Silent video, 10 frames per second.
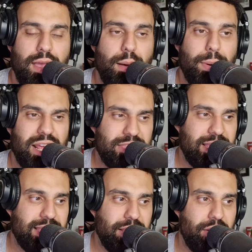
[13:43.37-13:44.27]
But I
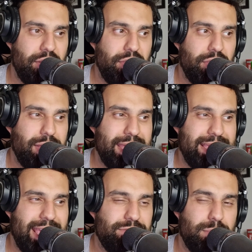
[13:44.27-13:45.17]
think they
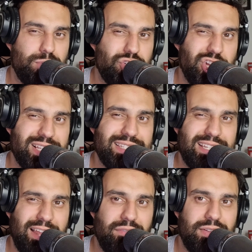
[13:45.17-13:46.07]
gave him just
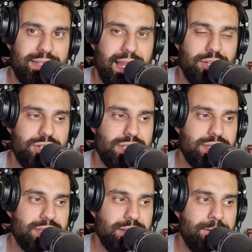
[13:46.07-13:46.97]
enough
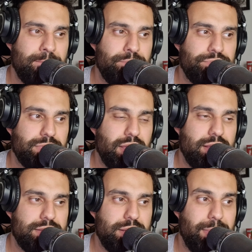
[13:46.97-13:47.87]
intelligence
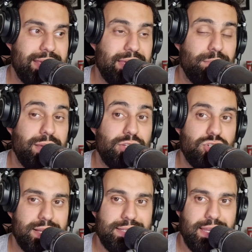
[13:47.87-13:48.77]
to make him
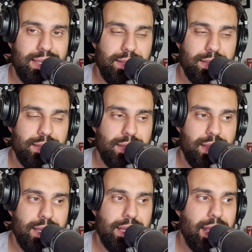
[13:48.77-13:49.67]
interesting,
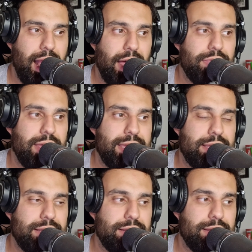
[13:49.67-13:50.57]
and
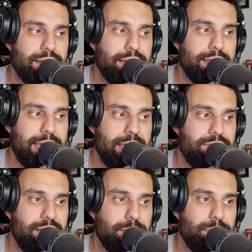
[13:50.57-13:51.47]
they gave
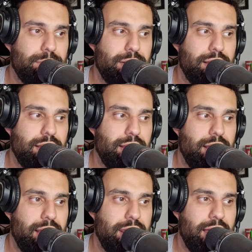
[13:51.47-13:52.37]
him
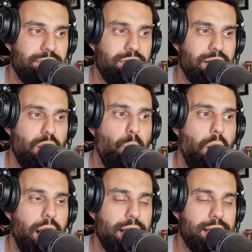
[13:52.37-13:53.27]
enough of a
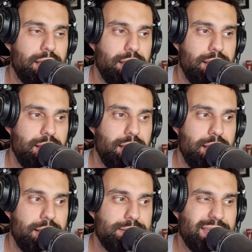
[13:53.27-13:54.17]
quirk
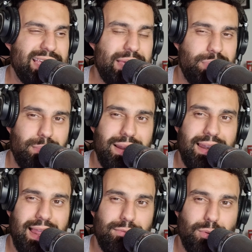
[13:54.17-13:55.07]
to keep
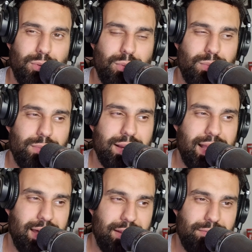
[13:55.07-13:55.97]
him level,
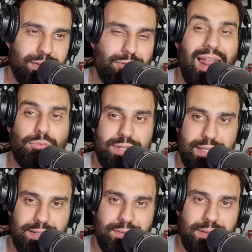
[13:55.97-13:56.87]
kind of grounded.